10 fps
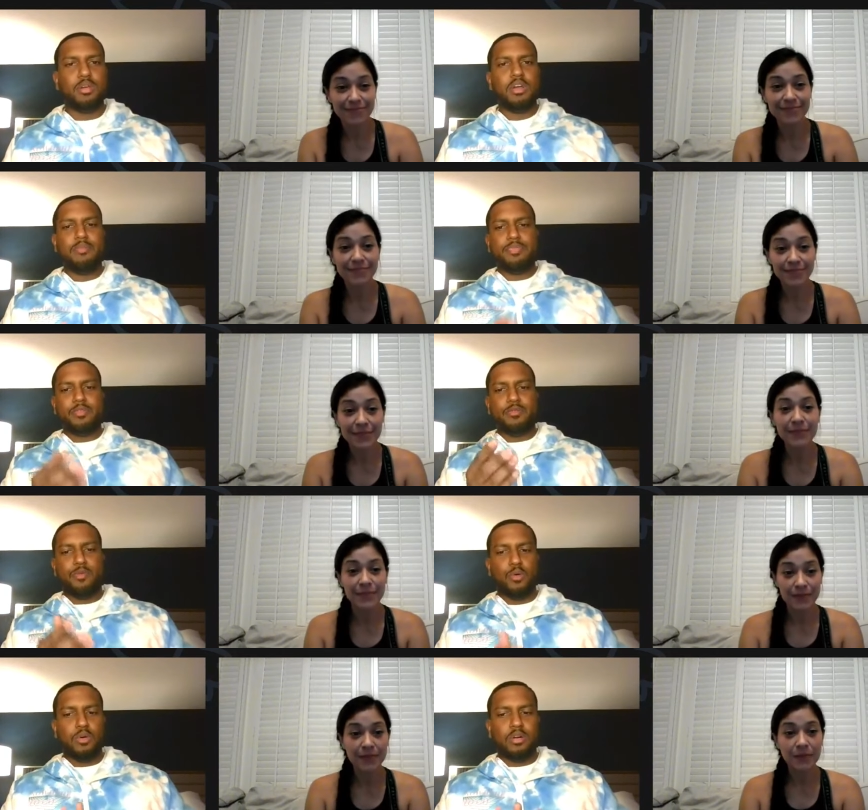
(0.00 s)
Speaker 1: you
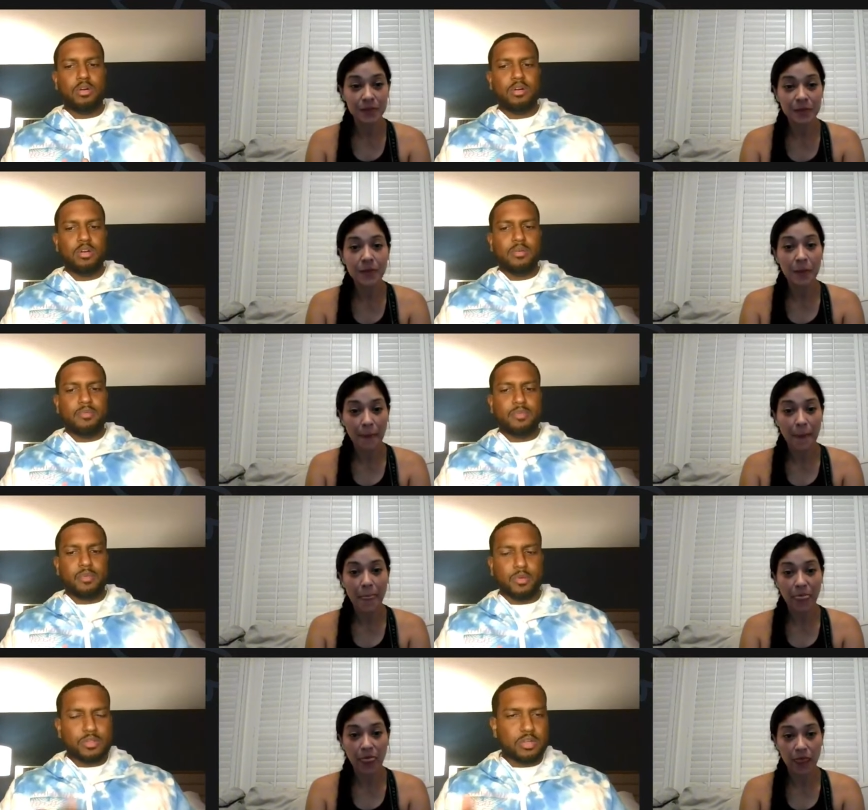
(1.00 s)
for
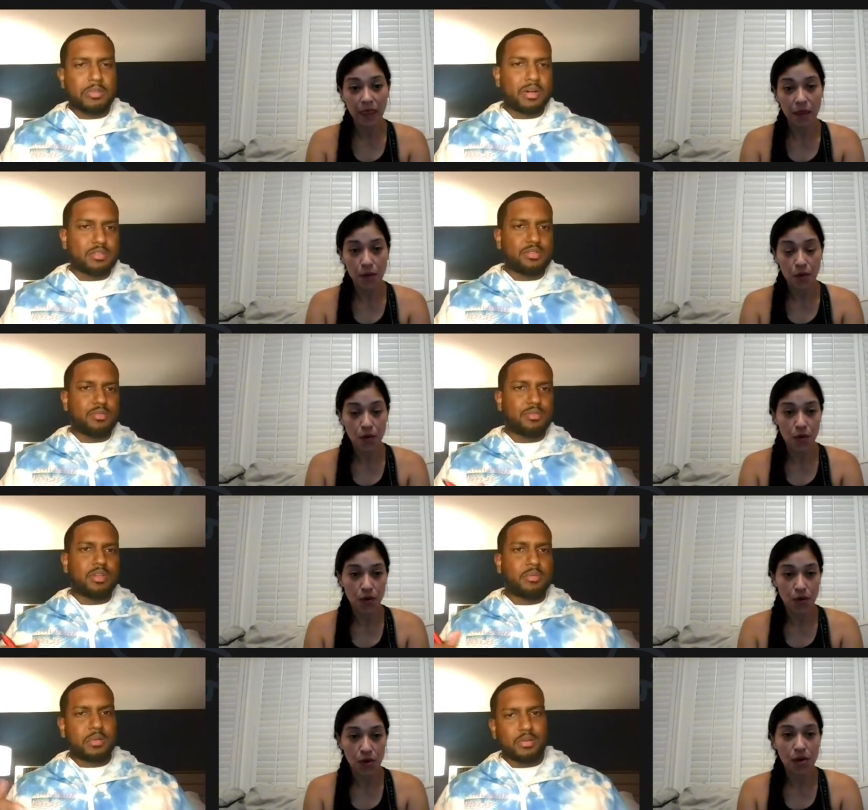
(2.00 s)
what you're about to do,
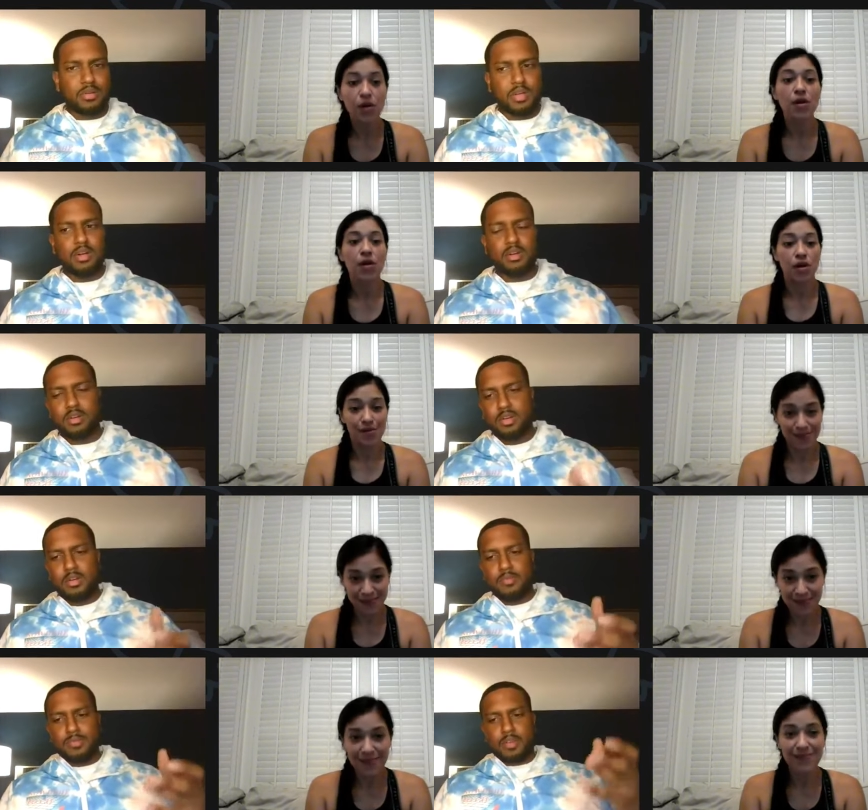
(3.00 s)
and then when you're done,
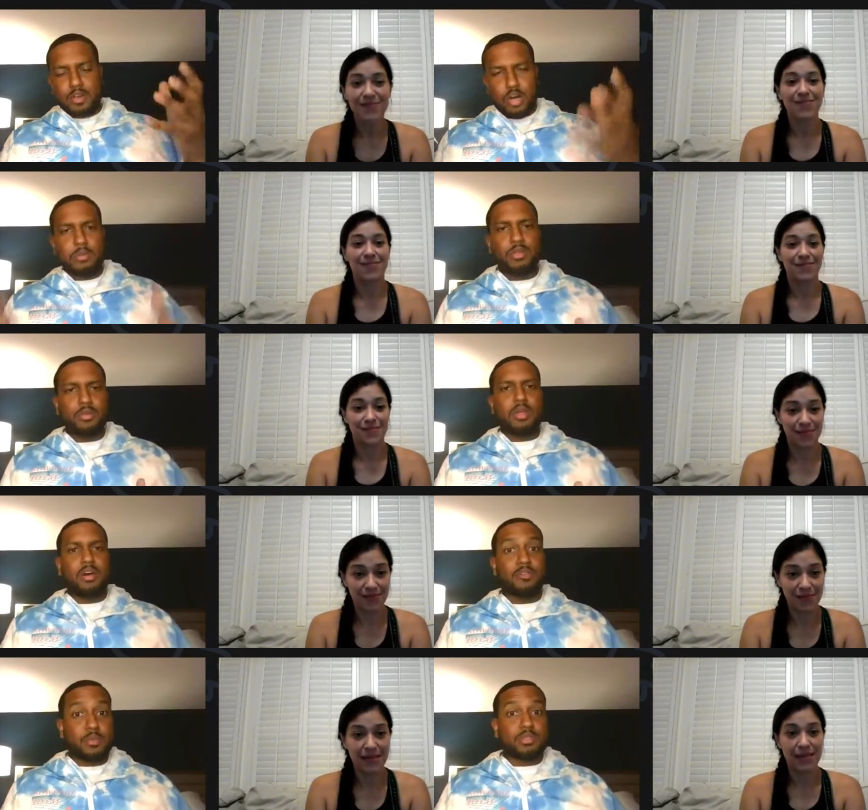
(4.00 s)
calming you
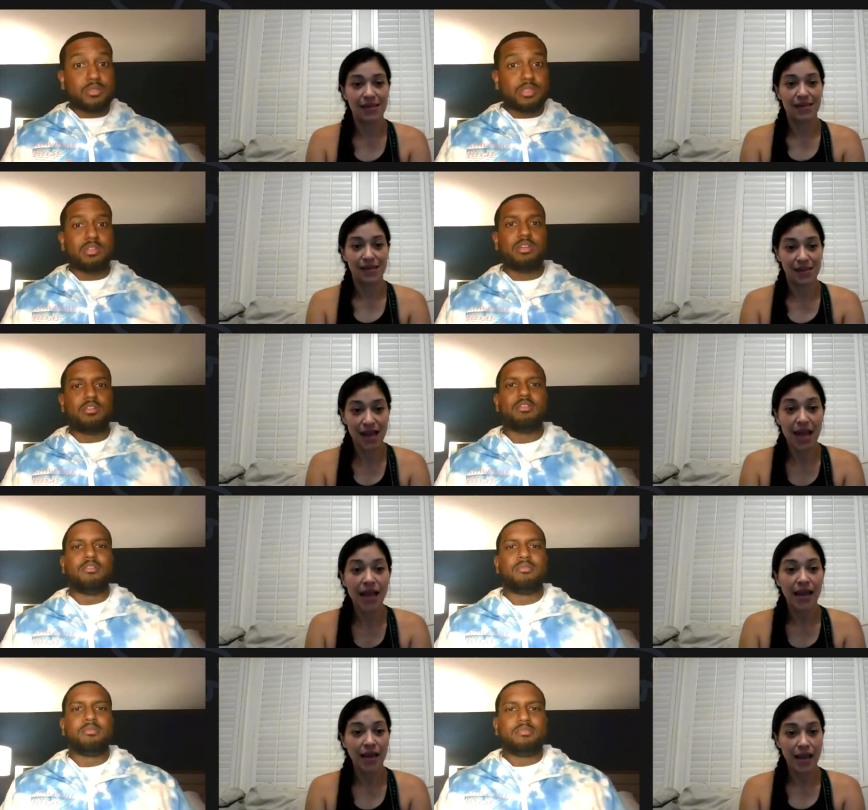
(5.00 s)
down from what you just did.
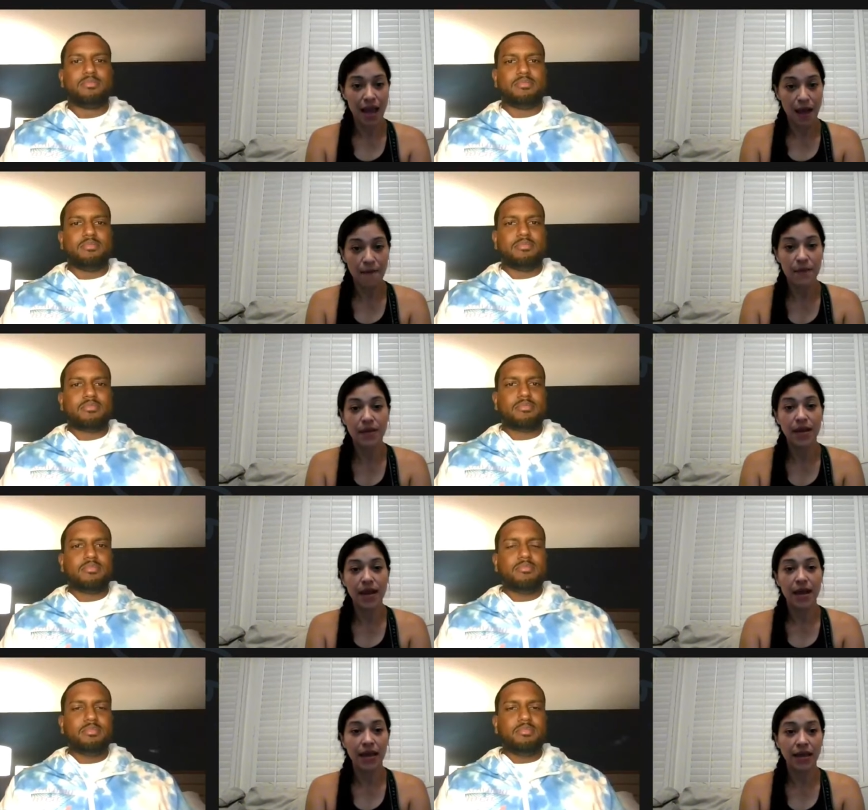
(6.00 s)
Speaker 2: Yeah,
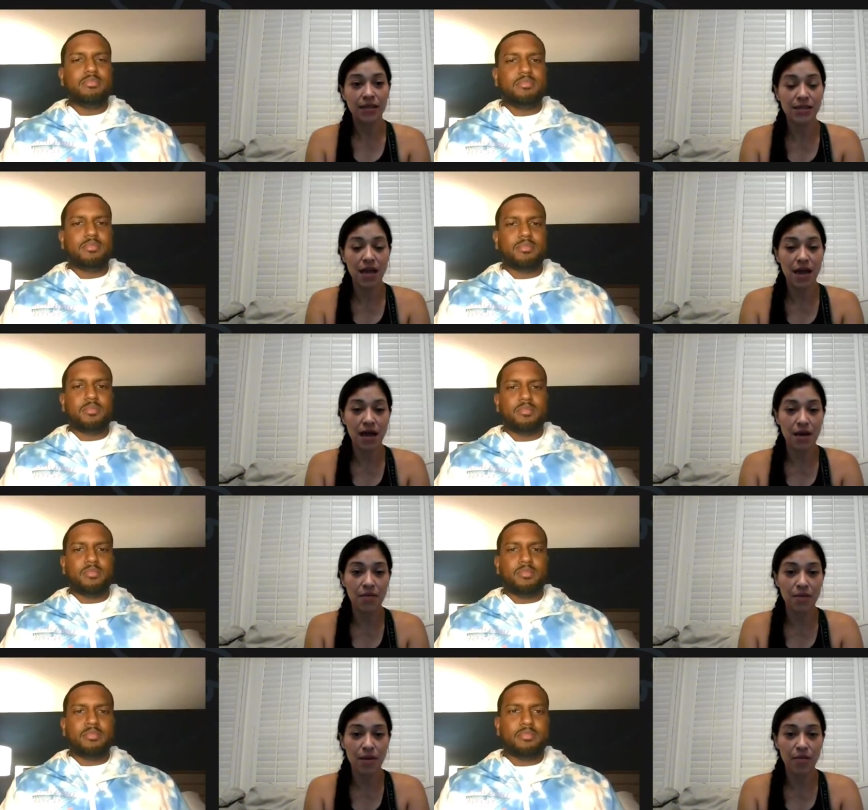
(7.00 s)
yeah. It's,
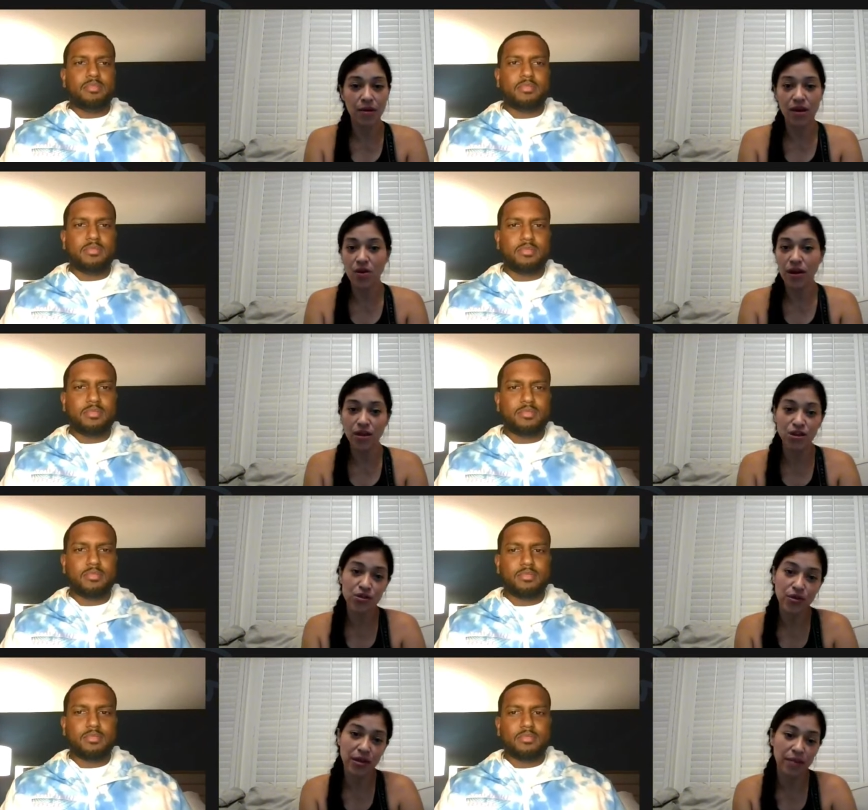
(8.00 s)
you know, I
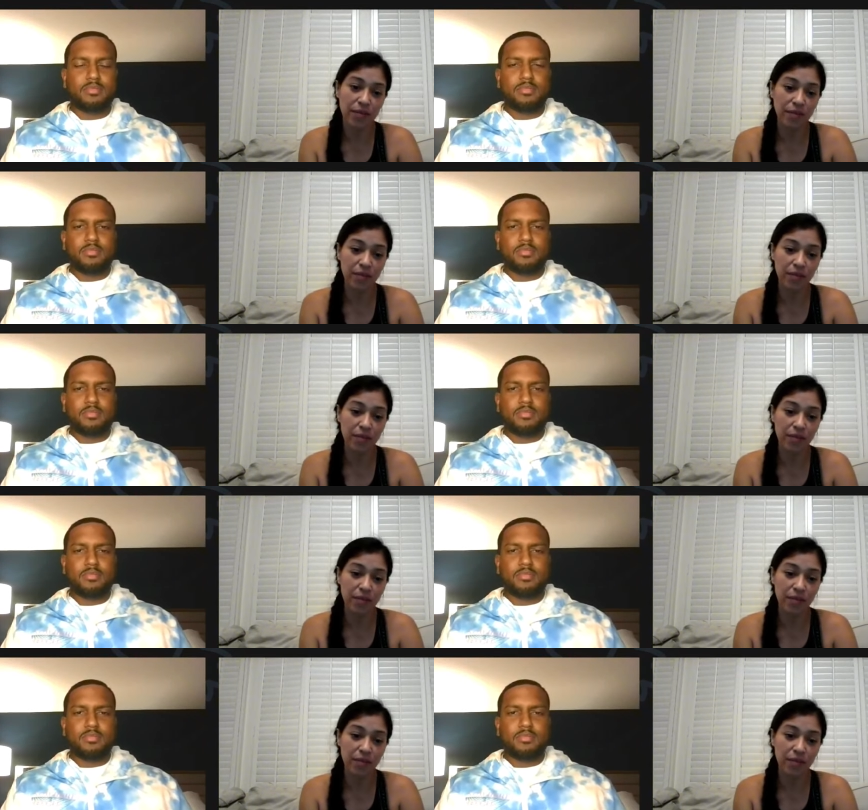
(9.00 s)
usually